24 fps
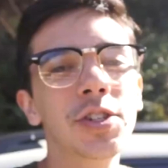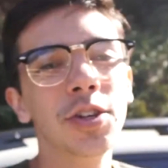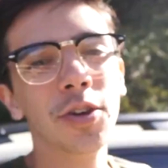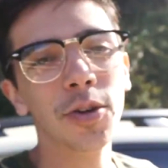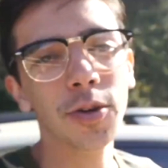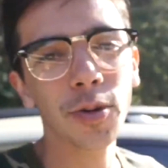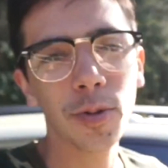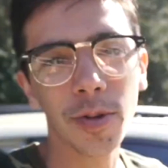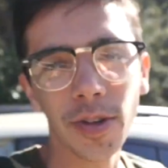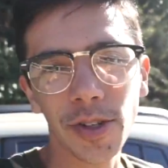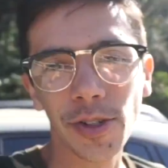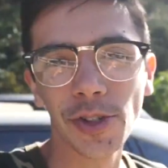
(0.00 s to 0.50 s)

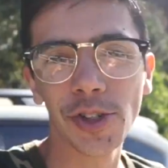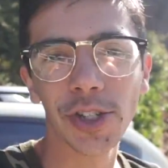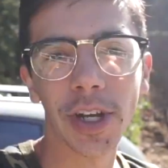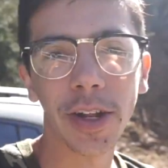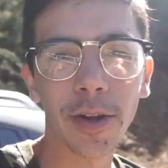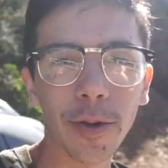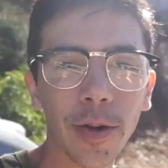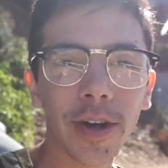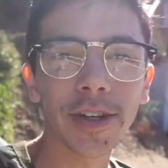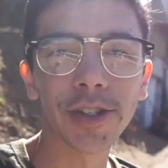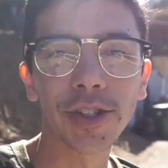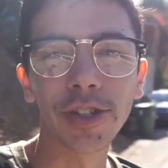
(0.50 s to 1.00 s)
to
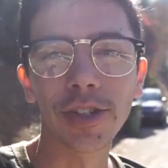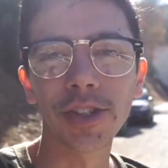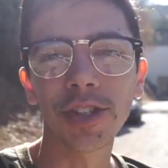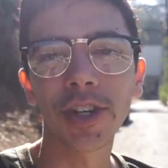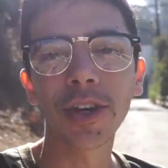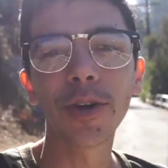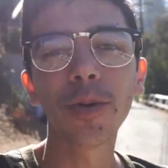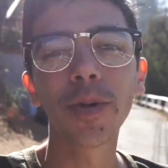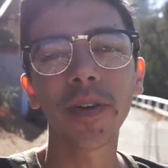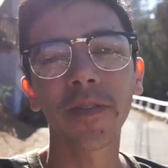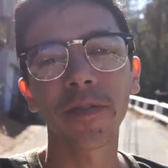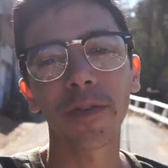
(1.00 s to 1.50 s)
Generation
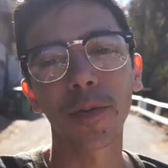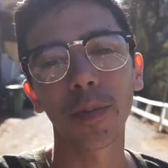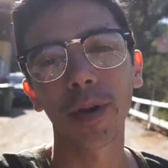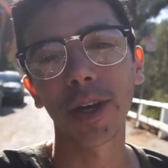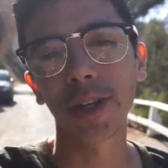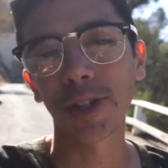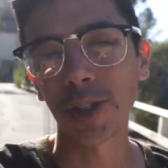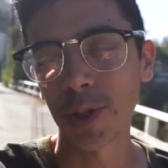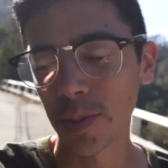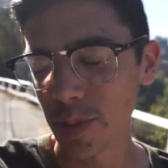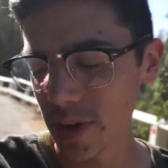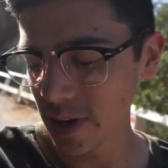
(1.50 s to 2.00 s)
two
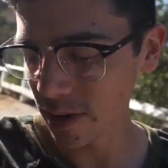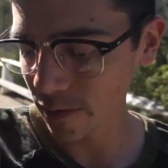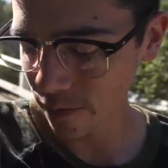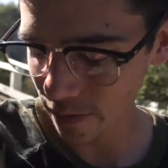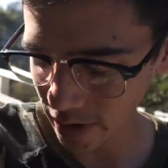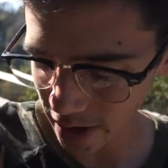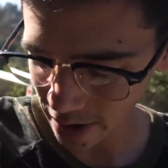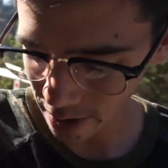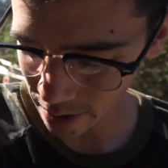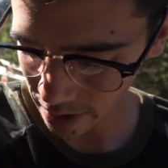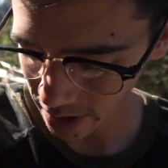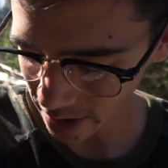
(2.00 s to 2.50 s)
information being
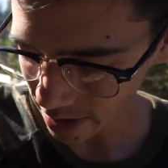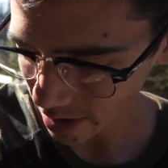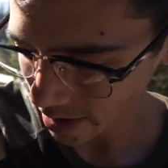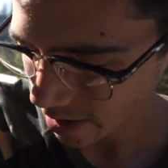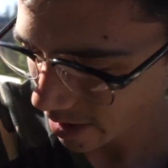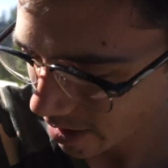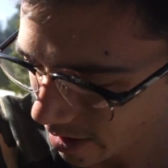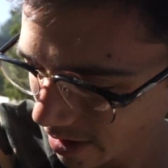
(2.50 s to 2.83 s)
found,